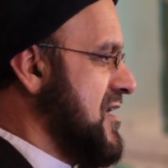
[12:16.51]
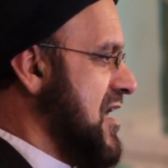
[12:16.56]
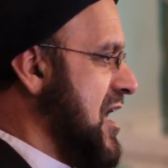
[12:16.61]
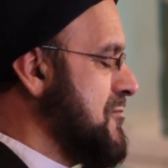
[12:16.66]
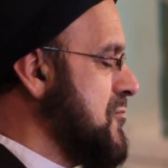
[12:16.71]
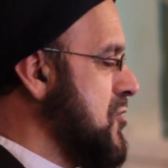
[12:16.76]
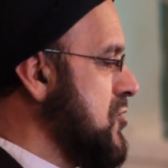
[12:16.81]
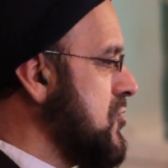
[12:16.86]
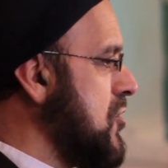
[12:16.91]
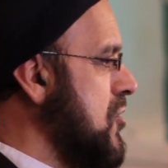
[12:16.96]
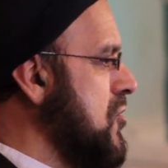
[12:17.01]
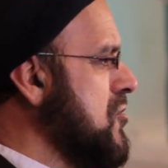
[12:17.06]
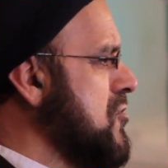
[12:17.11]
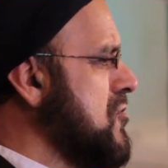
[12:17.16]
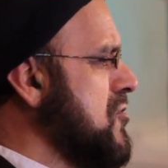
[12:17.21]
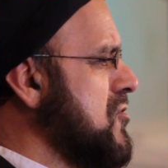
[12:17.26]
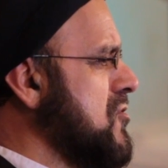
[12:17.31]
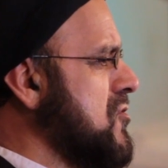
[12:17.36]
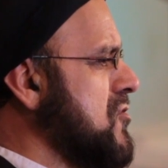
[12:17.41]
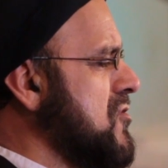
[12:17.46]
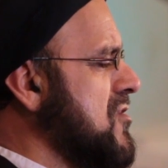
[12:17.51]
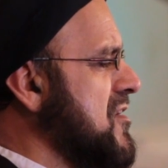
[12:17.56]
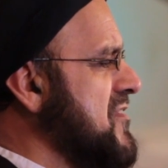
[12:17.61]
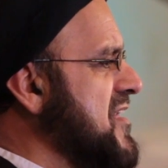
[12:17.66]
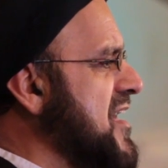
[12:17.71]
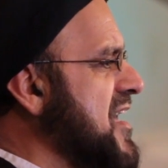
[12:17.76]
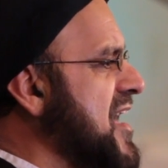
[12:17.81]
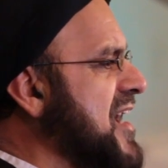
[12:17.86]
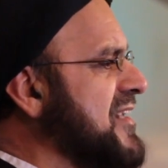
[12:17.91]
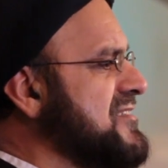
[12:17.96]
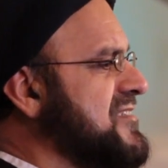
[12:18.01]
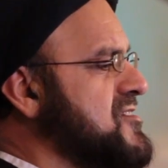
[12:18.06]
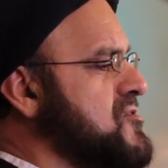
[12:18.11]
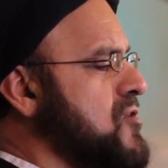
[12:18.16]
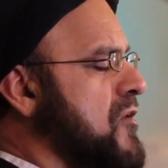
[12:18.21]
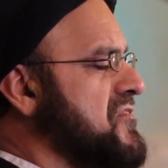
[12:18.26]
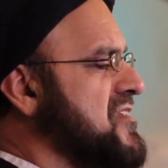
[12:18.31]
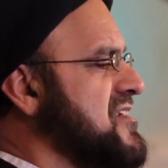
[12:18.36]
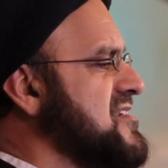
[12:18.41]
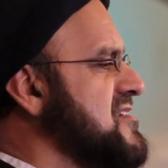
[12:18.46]
among all the heads
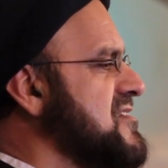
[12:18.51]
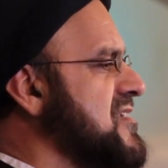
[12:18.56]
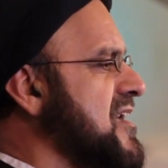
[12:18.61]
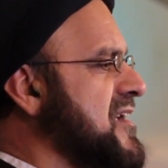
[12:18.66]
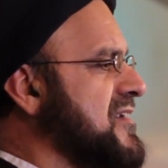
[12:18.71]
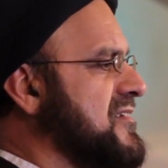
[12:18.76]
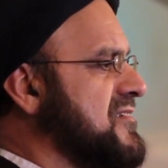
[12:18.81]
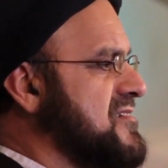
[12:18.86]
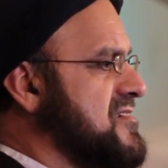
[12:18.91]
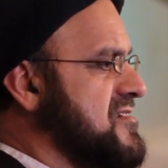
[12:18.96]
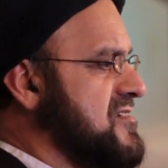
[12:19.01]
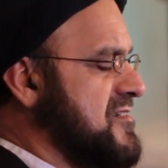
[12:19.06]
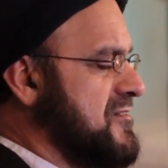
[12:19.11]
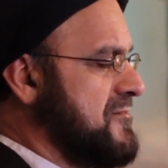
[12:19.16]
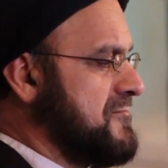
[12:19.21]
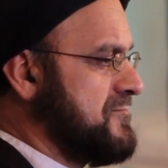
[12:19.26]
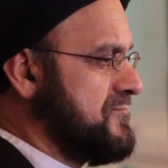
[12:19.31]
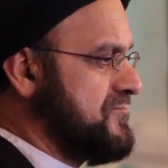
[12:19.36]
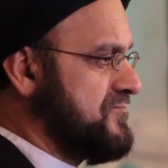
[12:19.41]
of the states.